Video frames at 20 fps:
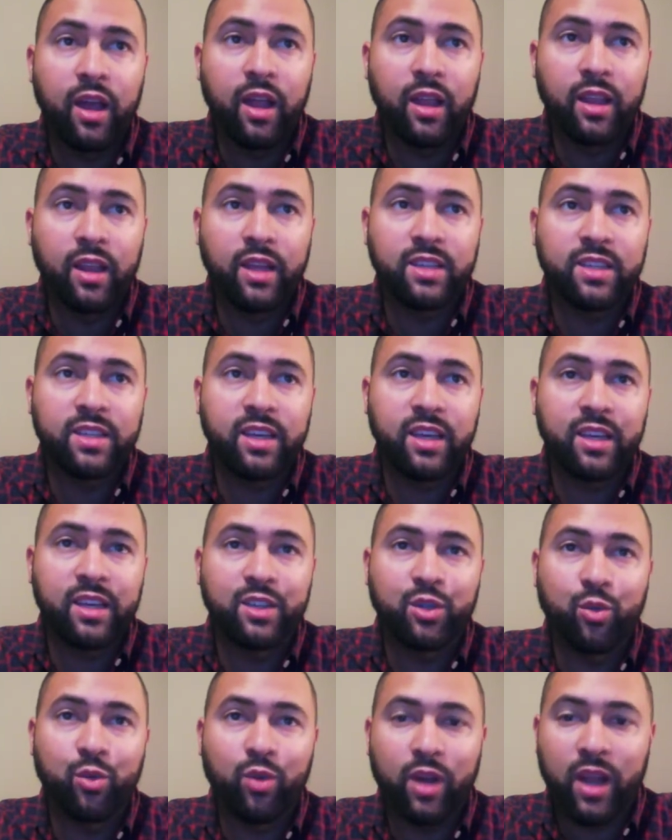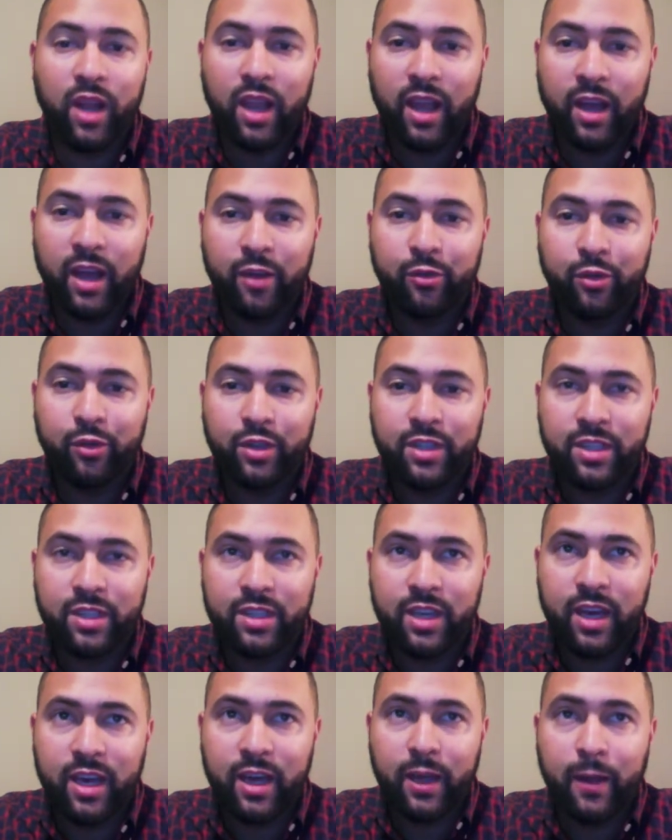Let's get into what I like for
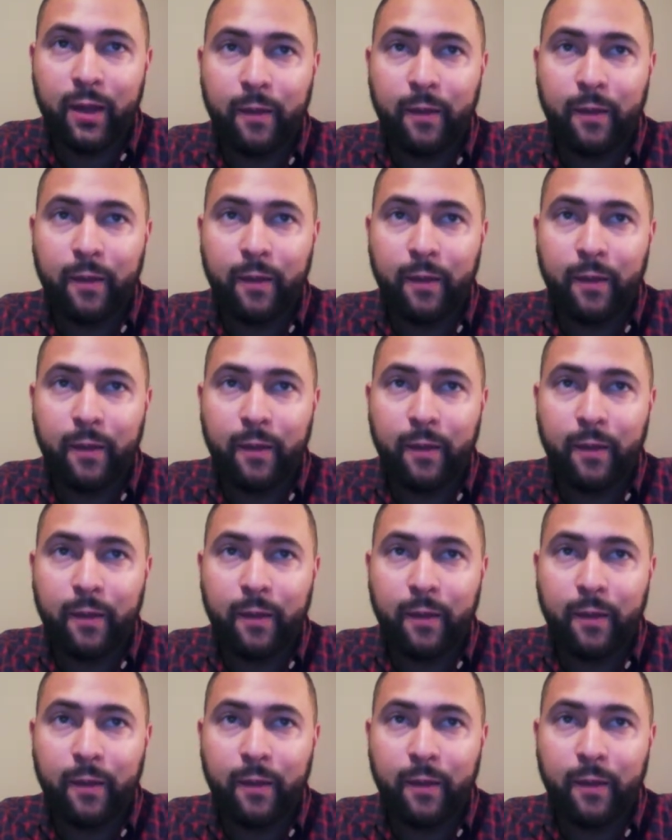today.